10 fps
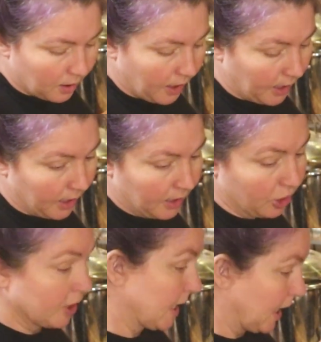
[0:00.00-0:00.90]
And
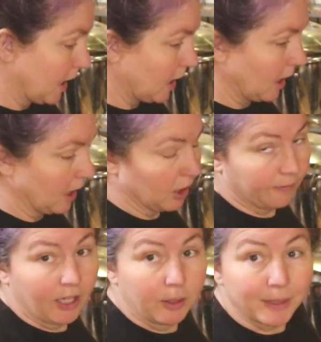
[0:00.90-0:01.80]
your zinc and your
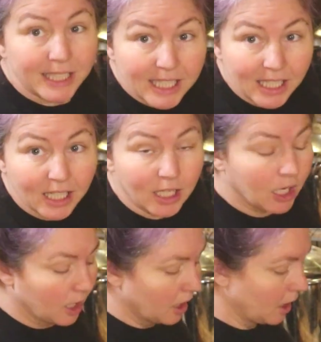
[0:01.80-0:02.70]
vitamin D,
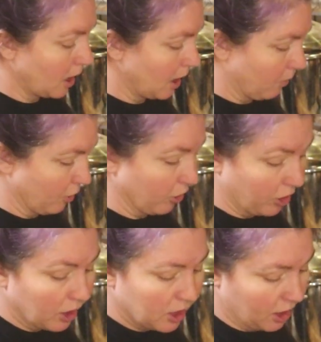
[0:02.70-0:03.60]
and we're
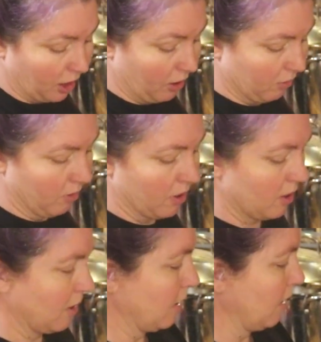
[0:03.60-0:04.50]
good to go.
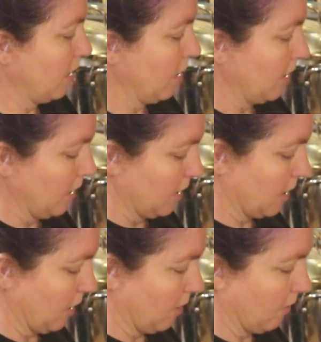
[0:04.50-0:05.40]

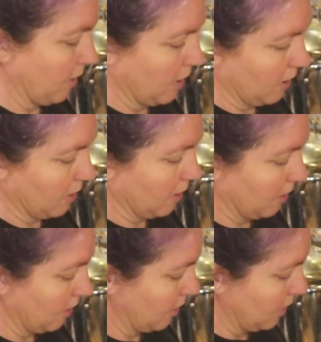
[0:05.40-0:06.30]
So, and
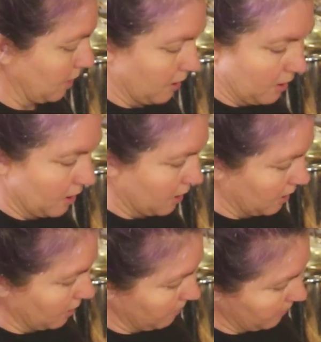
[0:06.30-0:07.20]

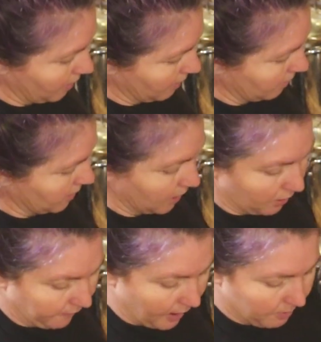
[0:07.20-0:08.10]
uh, take
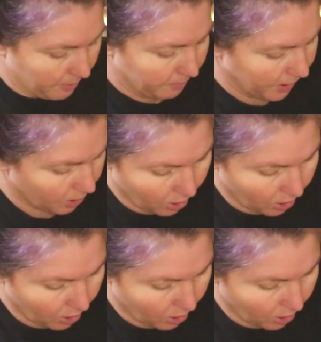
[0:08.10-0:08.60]
your vitamin B